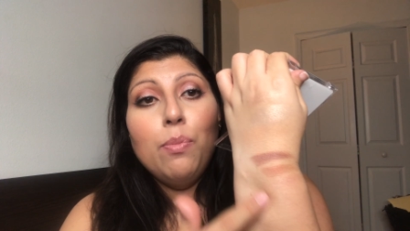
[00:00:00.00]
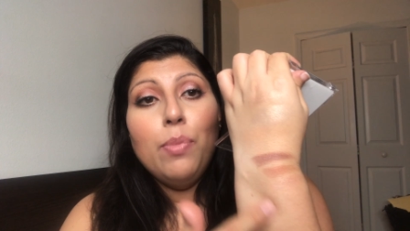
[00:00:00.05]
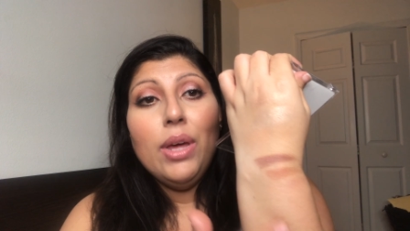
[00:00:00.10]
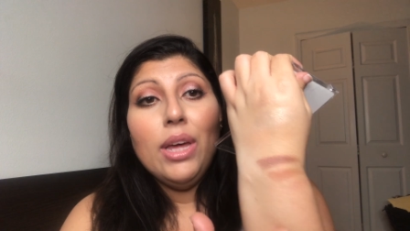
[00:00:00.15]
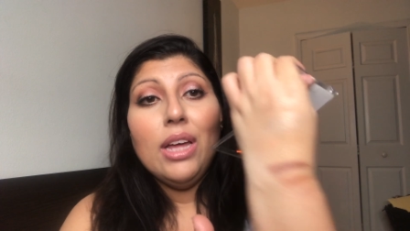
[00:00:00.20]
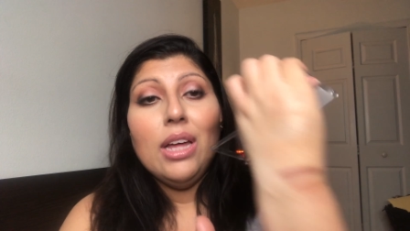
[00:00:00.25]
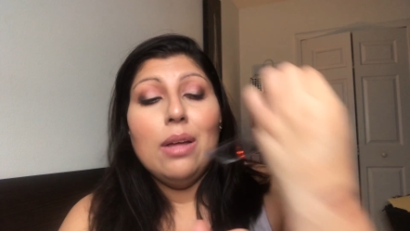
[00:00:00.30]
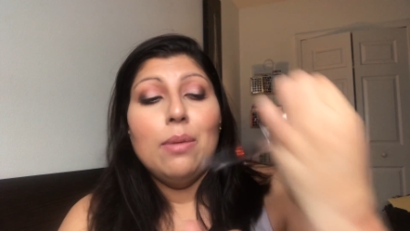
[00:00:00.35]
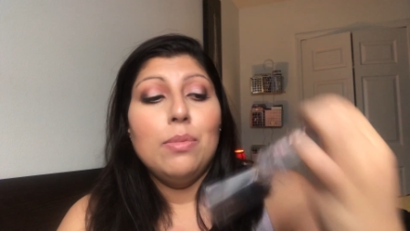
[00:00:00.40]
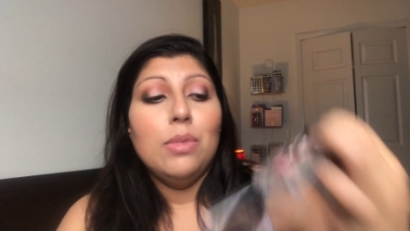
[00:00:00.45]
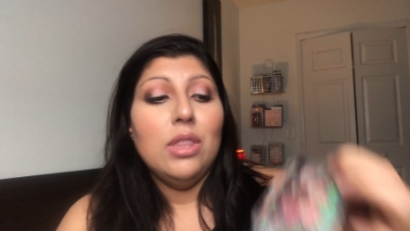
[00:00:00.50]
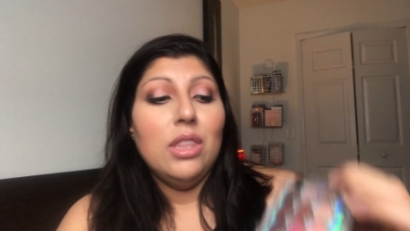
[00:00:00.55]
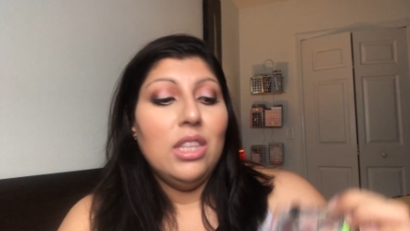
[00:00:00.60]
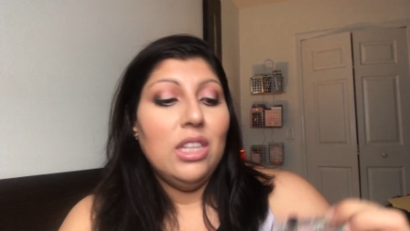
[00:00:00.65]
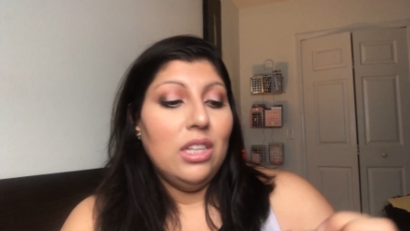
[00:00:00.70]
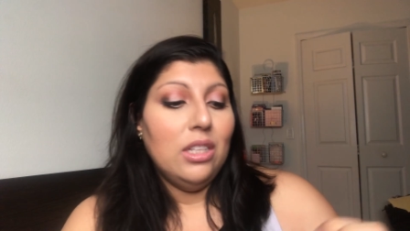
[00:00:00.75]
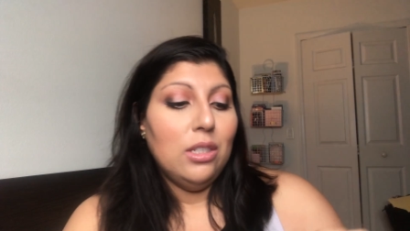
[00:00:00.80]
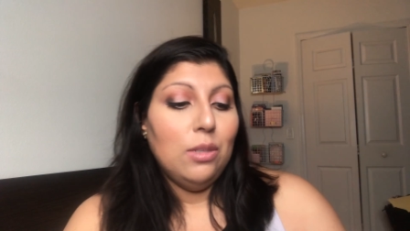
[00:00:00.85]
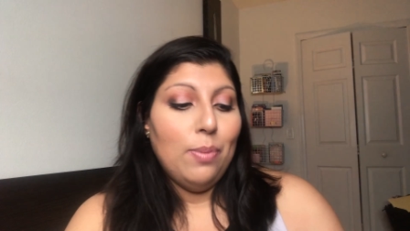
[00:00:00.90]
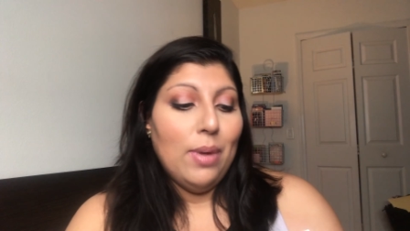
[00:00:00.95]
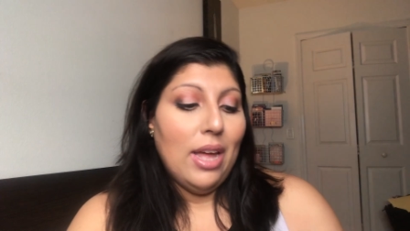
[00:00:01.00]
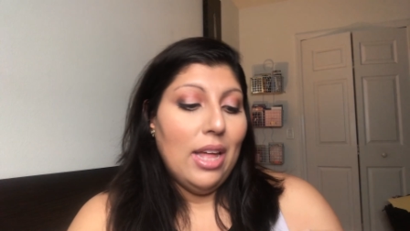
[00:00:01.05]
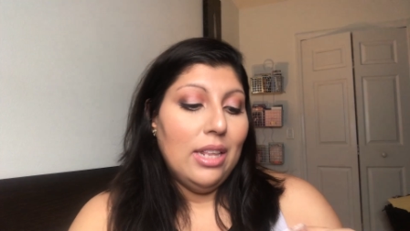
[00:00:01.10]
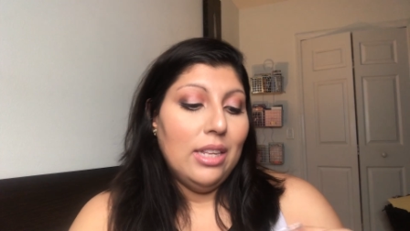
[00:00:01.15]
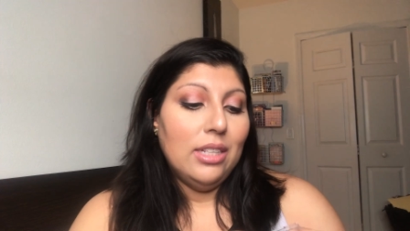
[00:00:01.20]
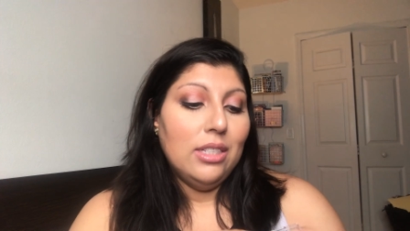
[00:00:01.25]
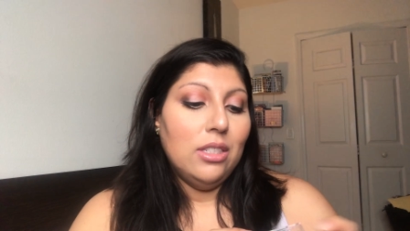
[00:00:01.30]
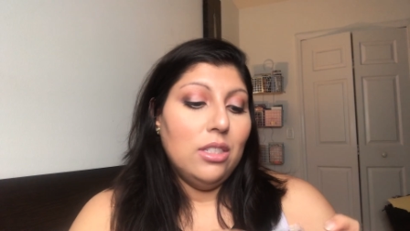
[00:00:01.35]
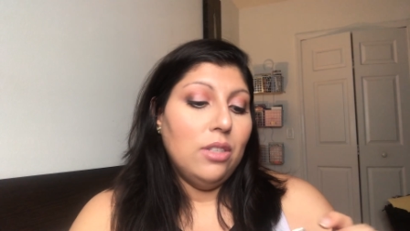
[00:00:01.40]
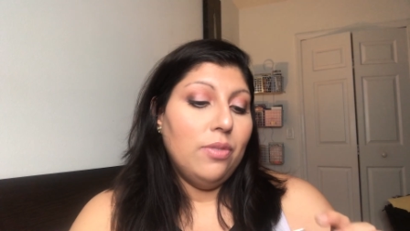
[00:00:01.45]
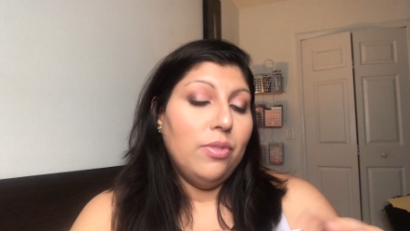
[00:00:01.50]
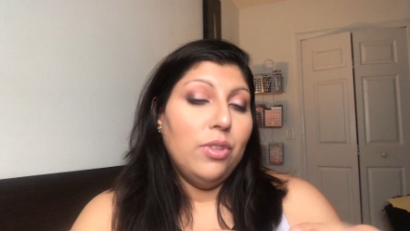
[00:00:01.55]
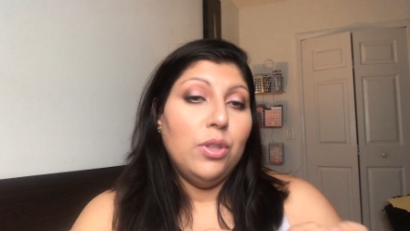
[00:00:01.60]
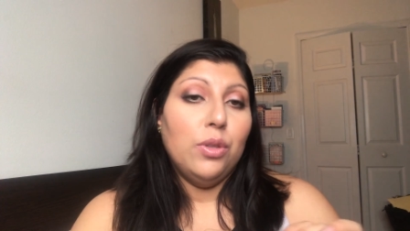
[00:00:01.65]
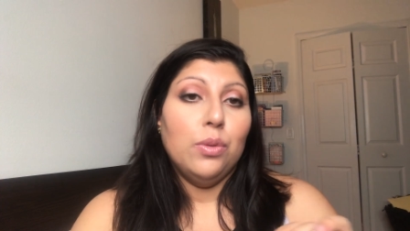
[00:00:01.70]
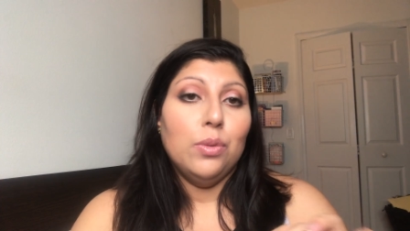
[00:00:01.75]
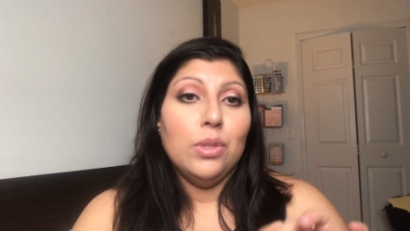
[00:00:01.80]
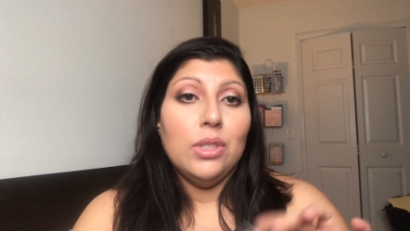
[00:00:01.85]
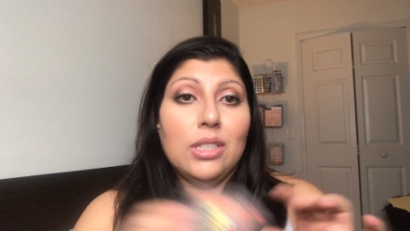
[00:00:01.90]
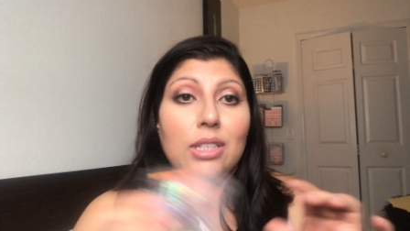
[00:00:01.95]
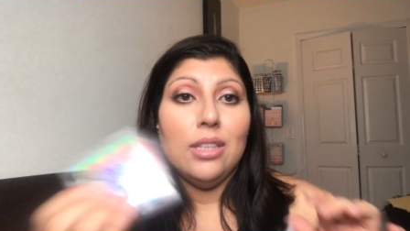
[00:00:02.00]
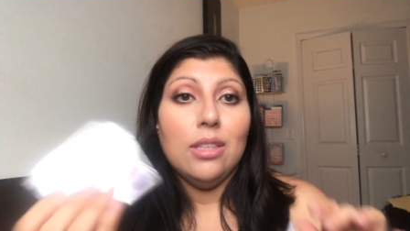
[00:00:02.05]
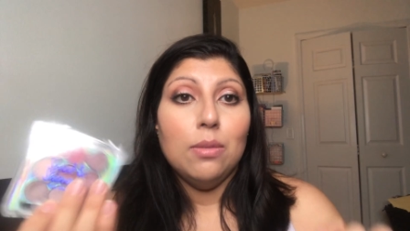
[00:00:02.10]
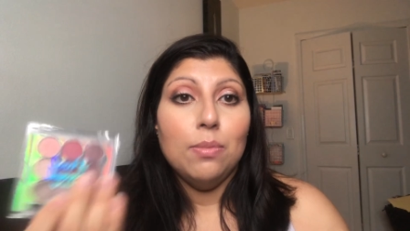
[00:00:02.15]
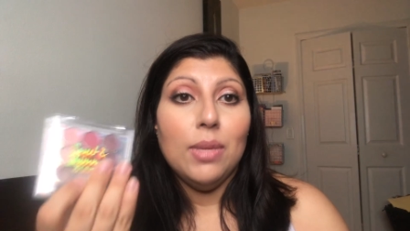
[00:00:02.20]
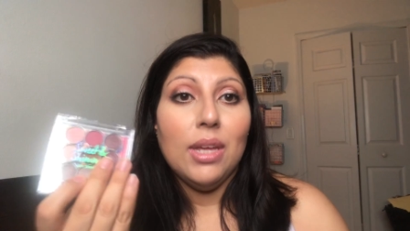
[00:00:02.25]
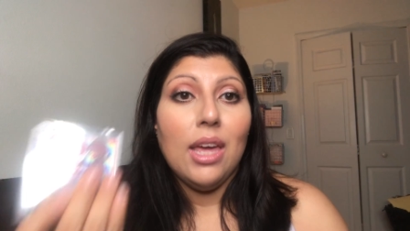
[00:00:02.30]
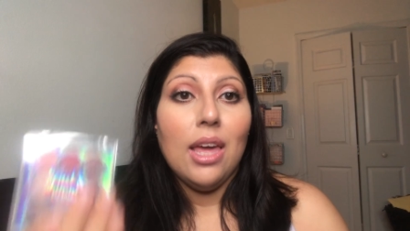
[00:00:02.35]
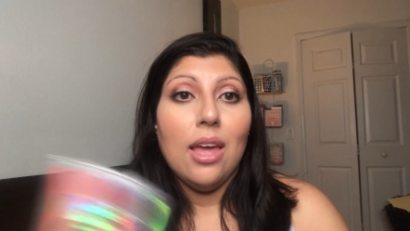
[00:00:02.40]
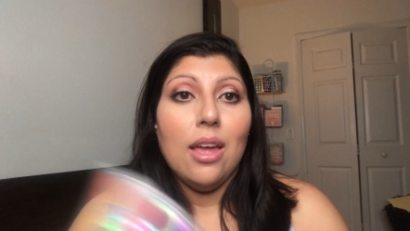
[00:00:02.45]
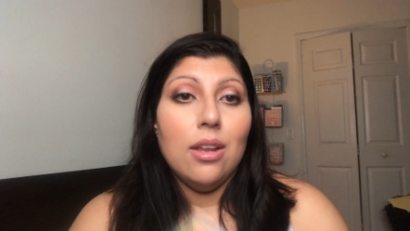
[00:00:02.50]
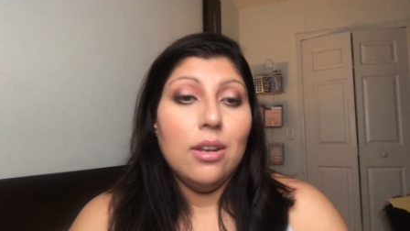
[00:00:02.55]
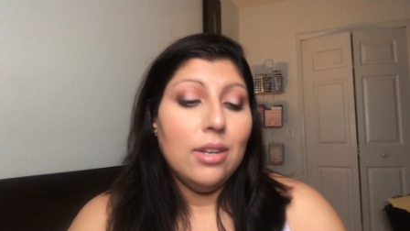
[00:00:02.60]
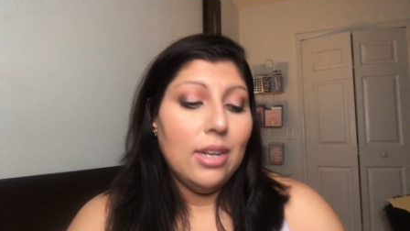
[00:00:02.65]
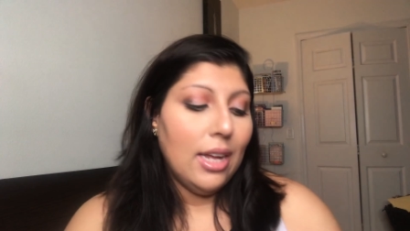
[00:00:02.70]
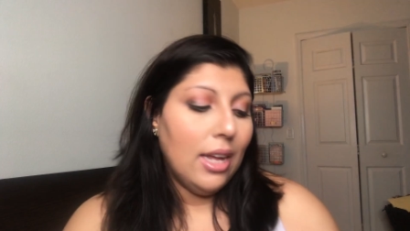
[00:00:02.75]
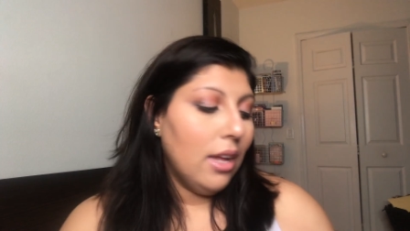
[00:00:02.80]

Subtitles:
pick up these palettes if you see them again,